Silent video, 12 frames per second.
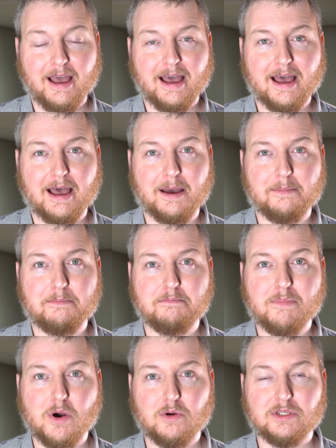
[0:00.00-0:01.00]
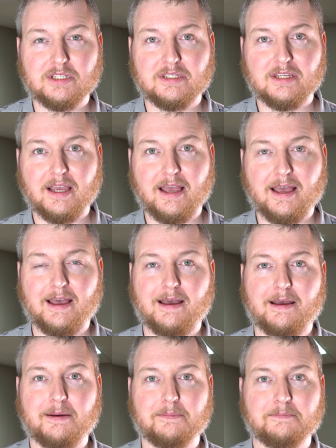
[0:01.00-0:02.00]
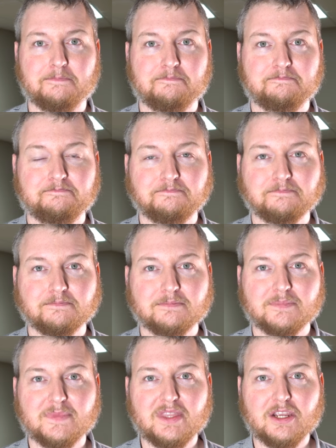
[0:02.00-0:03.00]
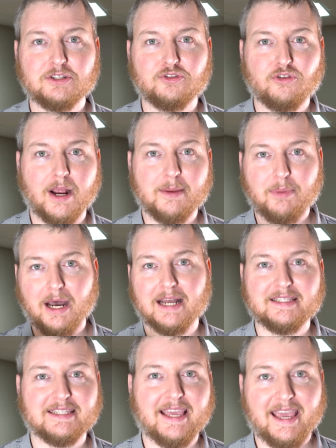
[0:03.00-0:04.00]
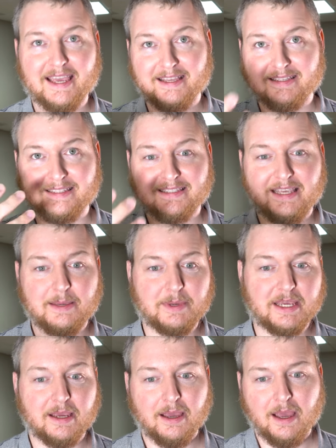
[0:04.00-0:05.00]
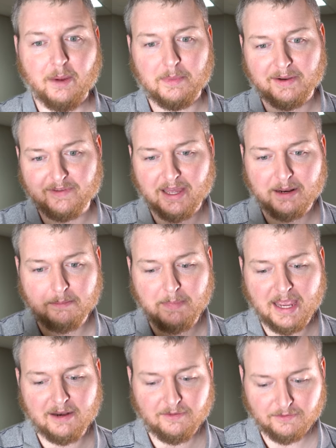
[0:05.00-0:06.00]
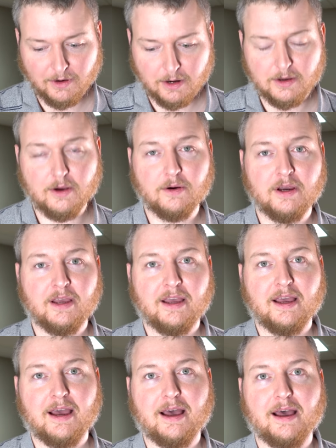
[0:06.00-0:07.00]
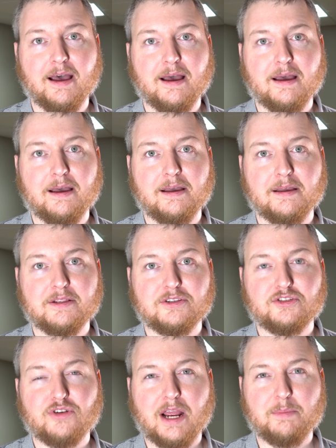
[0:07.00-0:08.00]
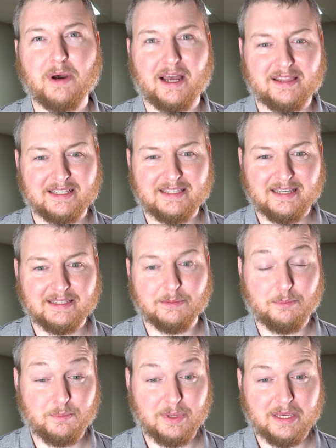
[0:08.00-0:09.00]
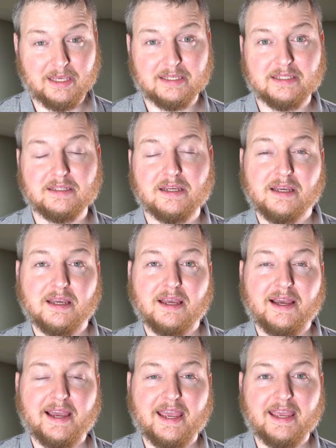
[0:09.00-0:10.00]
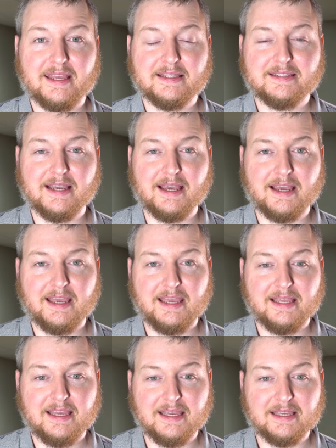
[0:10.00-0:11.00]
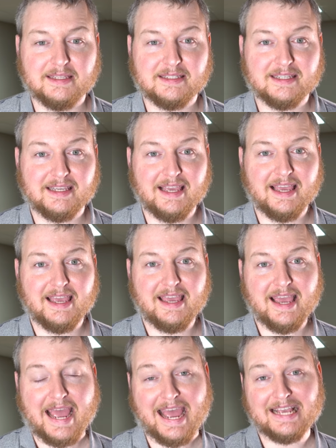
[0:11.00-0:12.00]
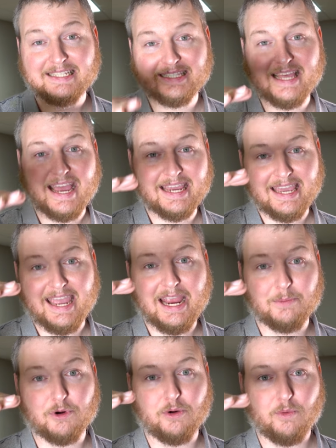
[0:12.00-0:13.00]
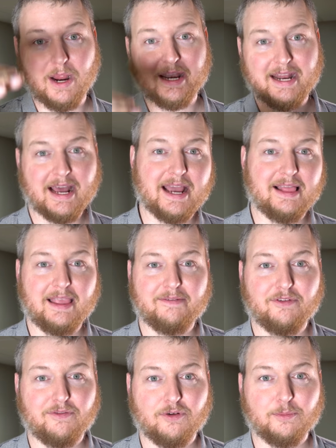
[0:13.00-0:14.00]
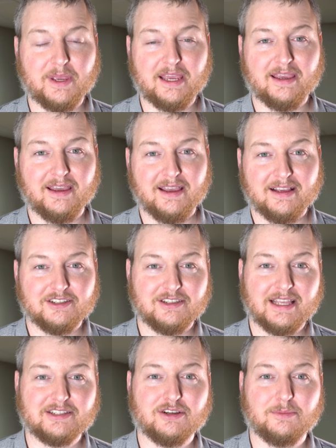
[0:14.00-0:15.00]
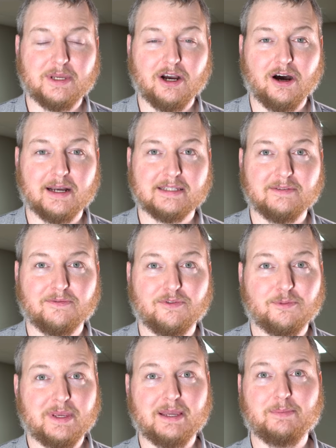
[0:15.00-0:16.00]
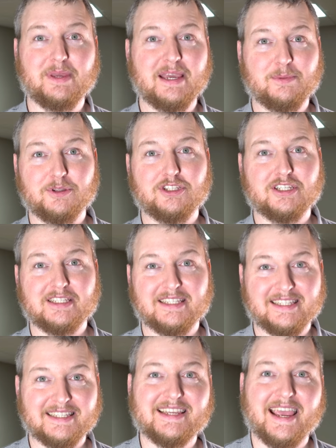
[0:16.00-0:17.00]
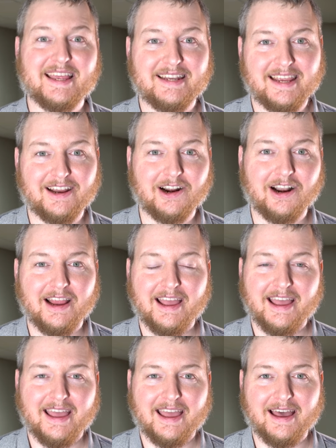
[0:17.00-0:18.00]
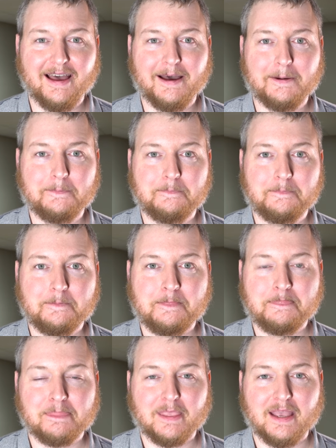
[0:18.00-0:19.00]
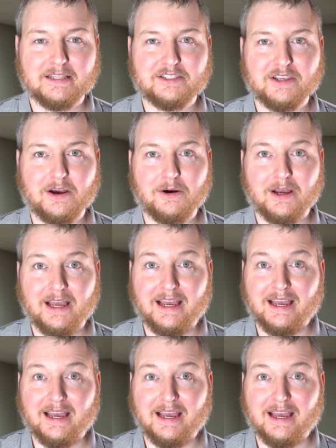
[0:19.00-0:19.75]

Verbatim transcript: uh, most um, tripods can't see me, but I've got a Manfrotto uh, tripod. This thing's a beast, and uh, it is it has that camera right at eye level for me. So that's going to be awesome for me to be able just to stand here. Um, and so